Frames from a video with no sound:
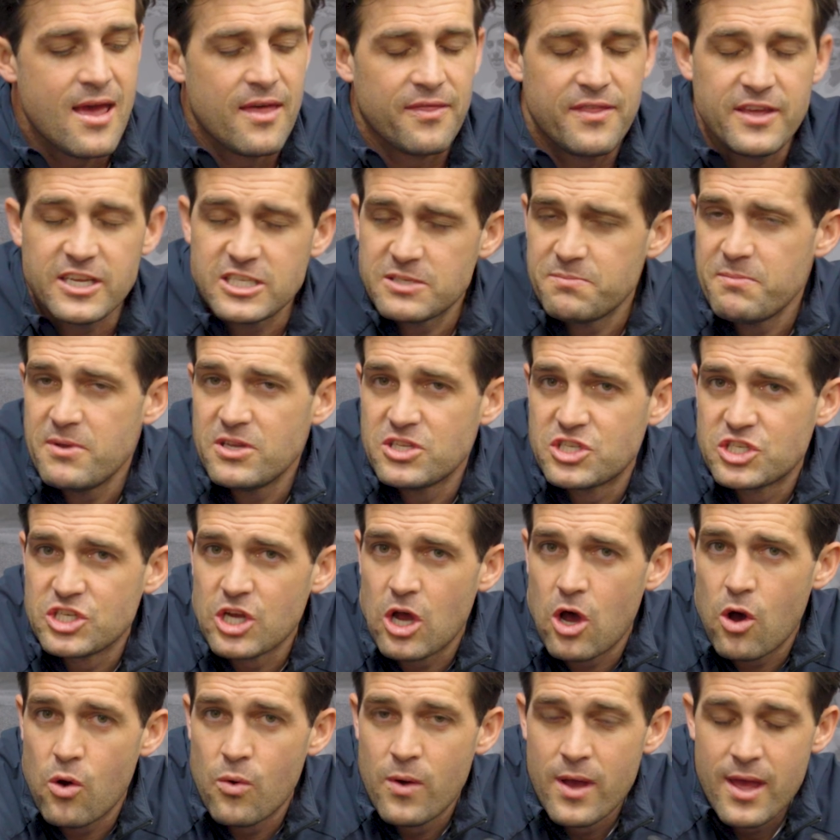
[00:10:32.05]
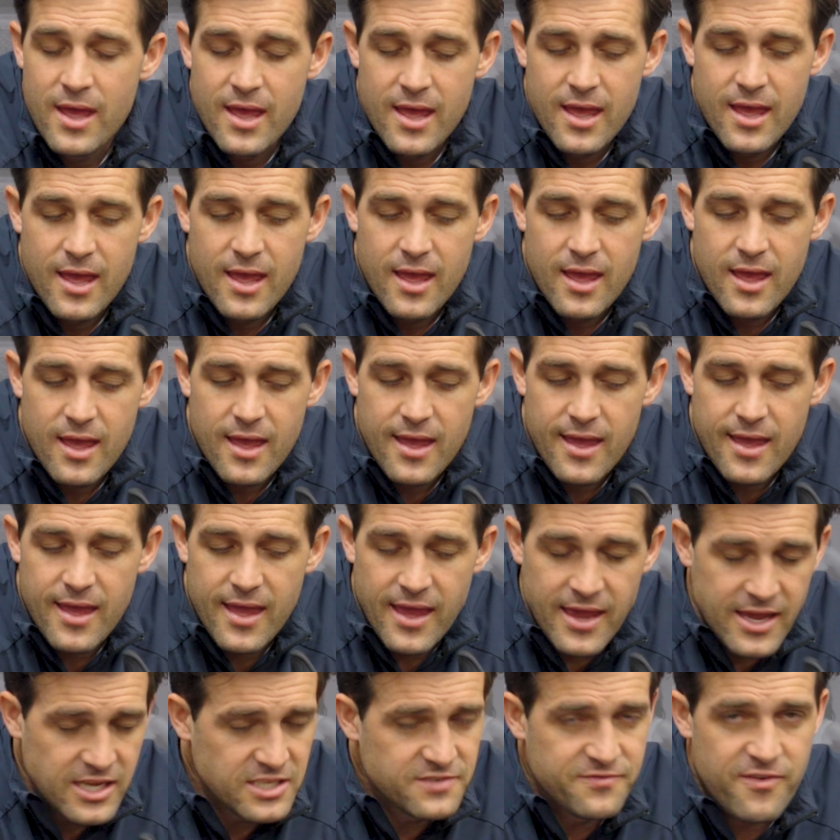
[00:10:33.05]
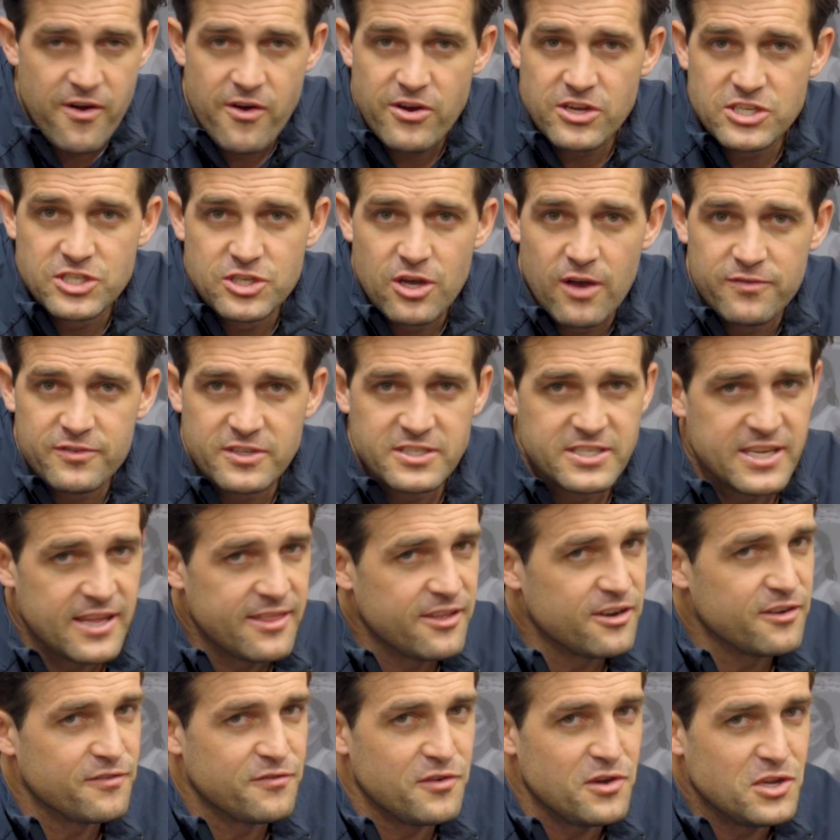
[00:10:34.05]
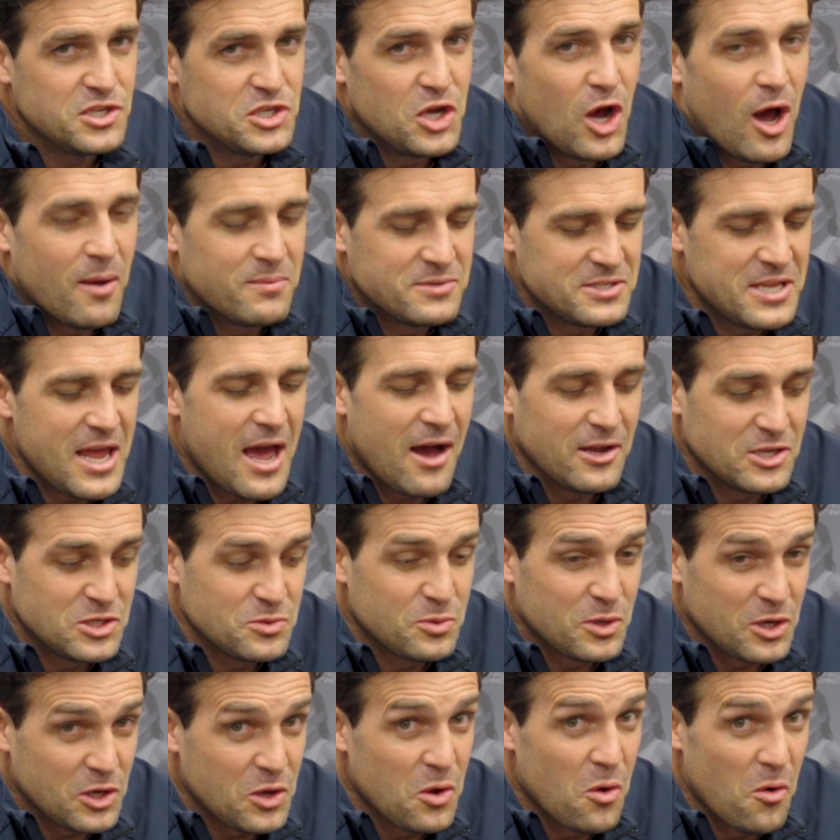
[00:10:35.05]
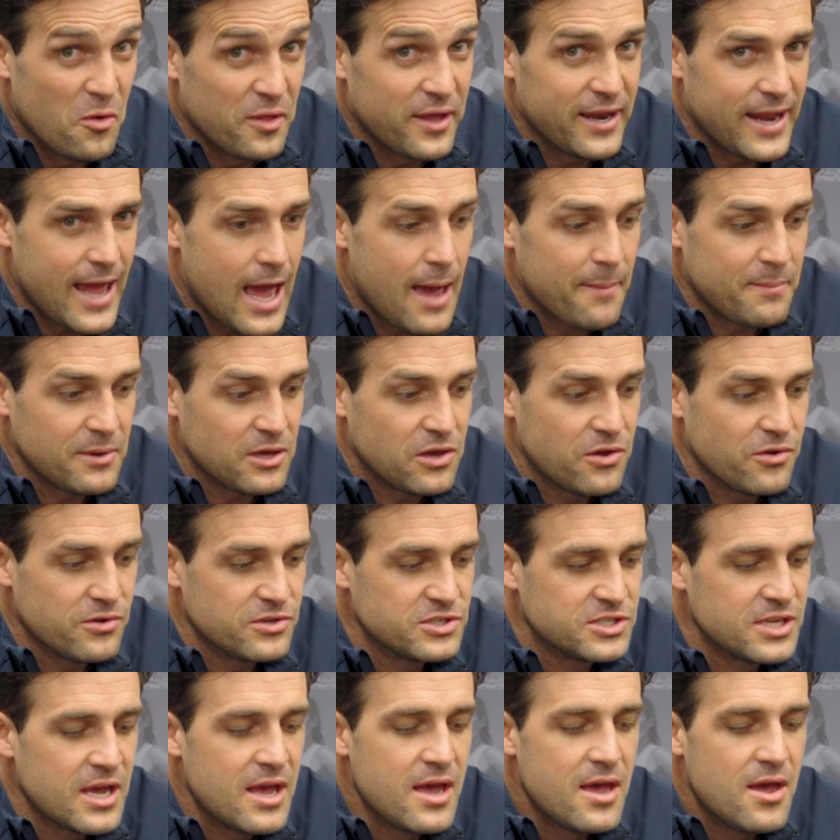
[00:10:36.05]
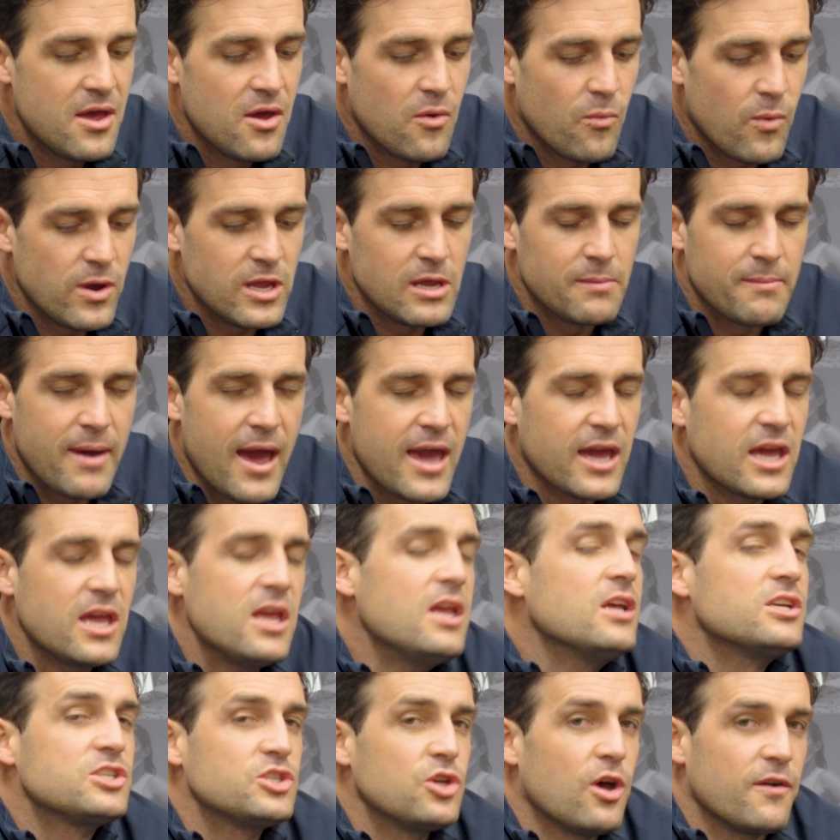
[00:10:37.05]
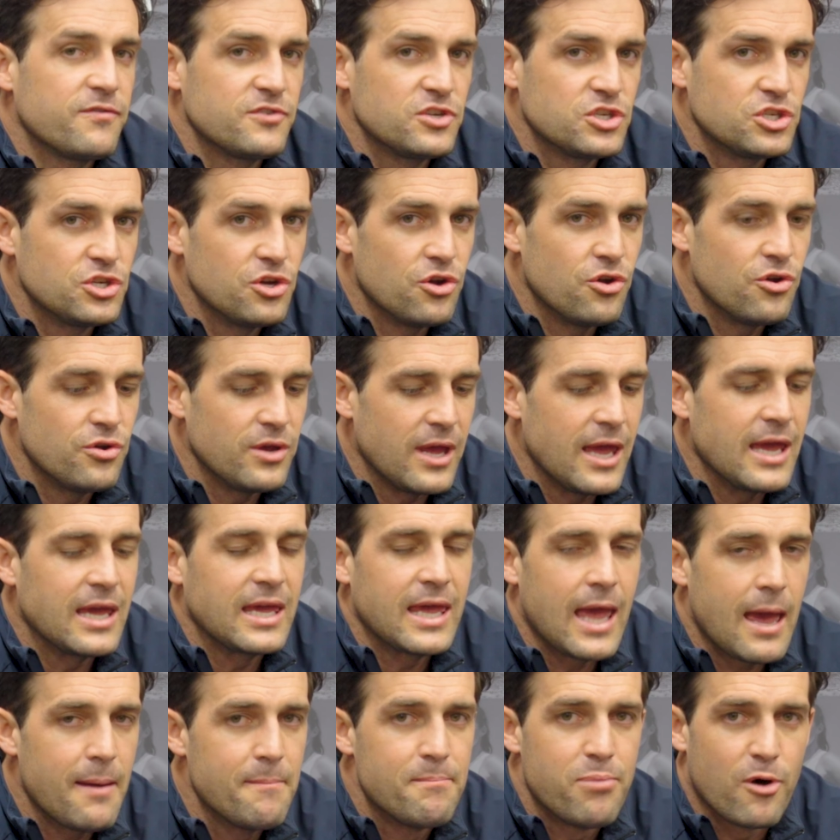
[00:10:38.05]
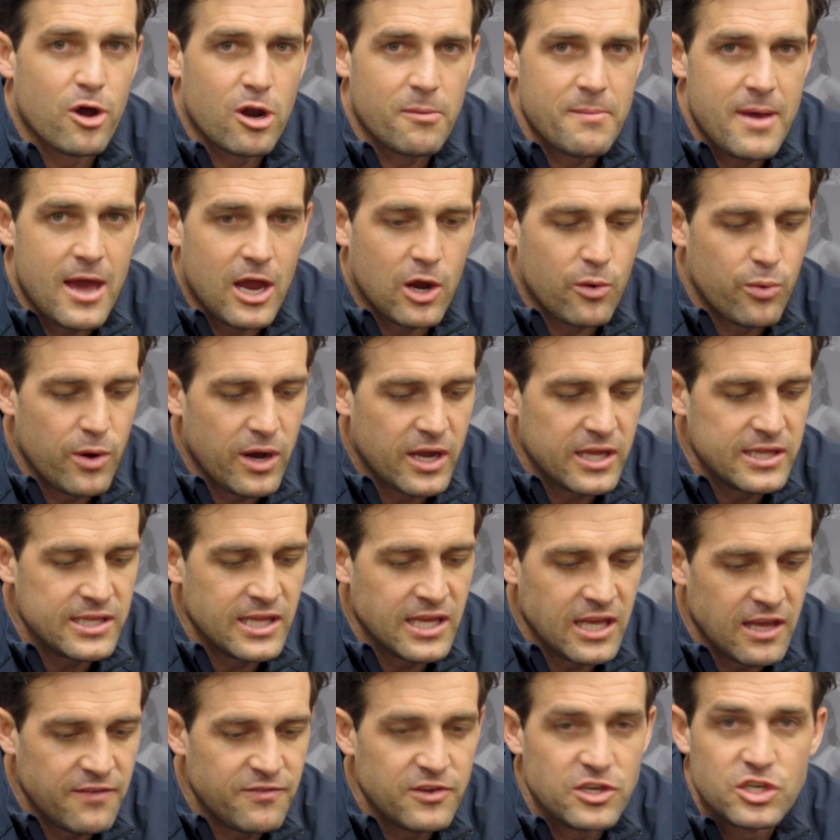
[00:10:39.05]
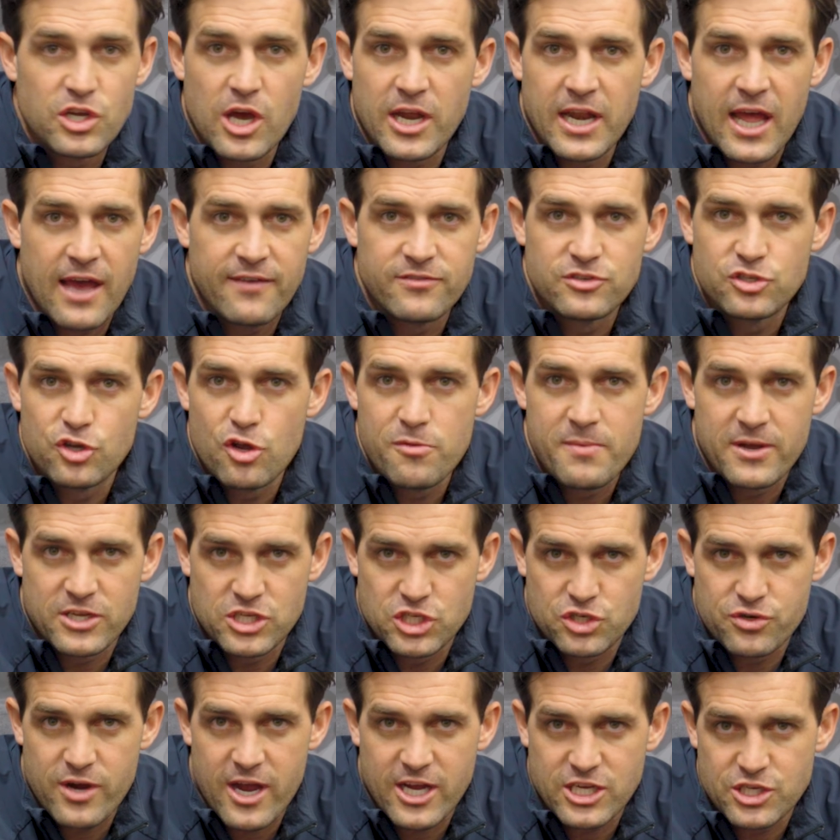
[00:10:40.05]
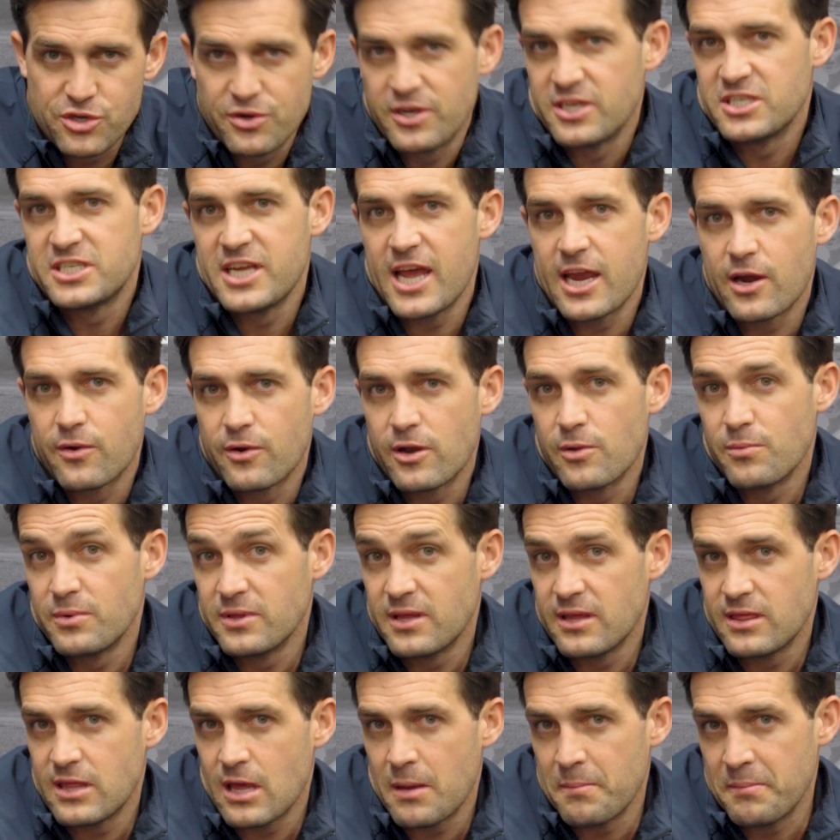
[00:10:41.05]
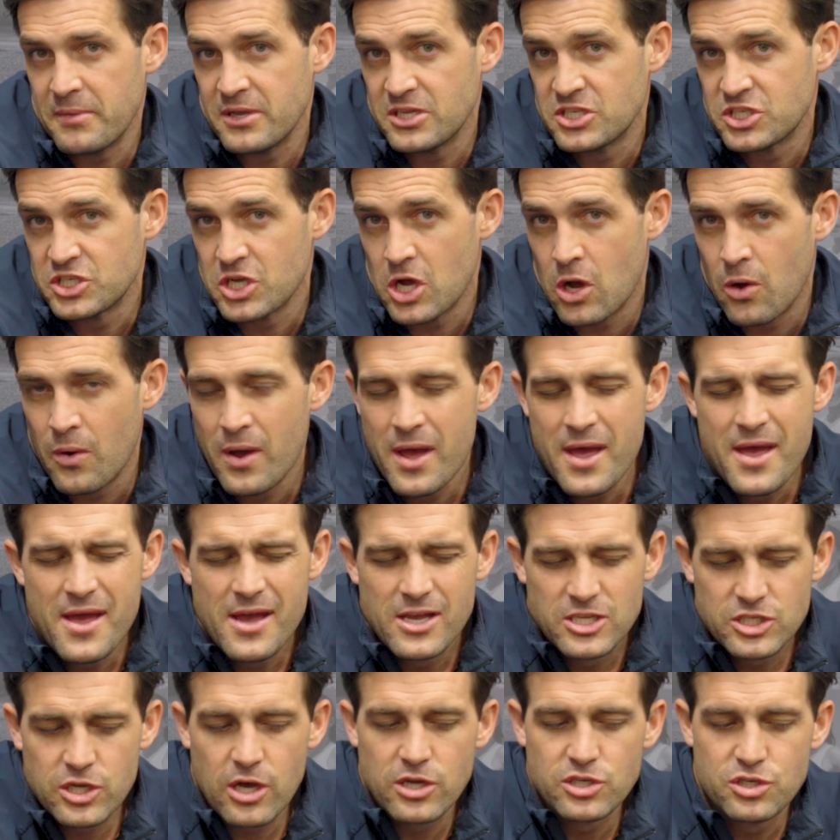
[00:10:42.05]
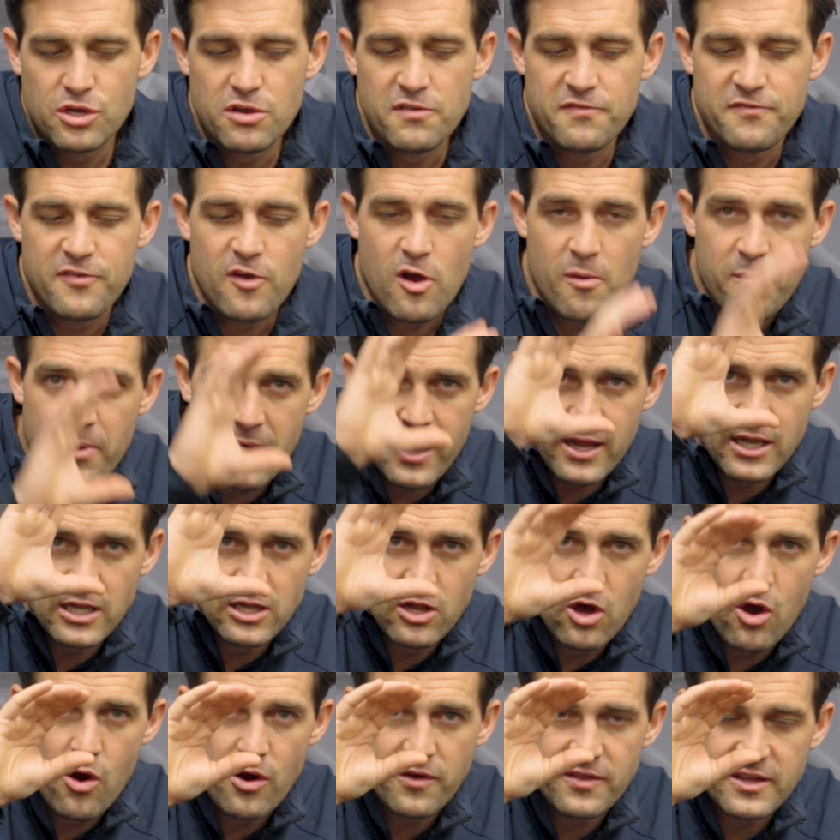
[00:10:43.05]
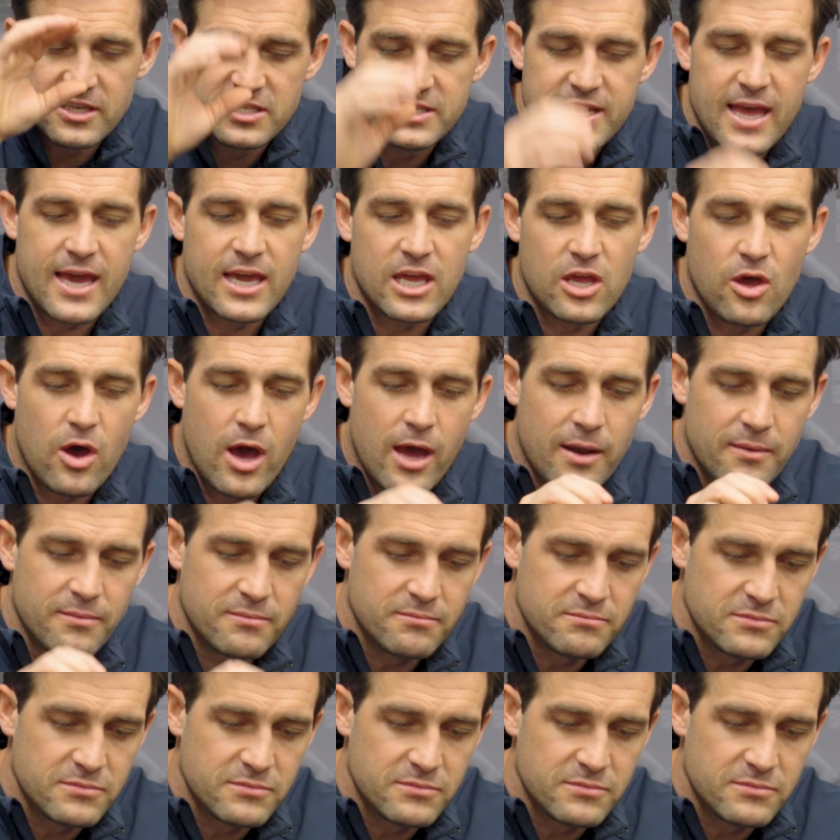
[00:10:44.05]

This midsole is very soft. I've said that a few times now. I just want to call that out because when you're making a soft shoe, it can bottom out quickly if you don't have too much structure and integrity within that midsole. So I do feel by lowering the stack height,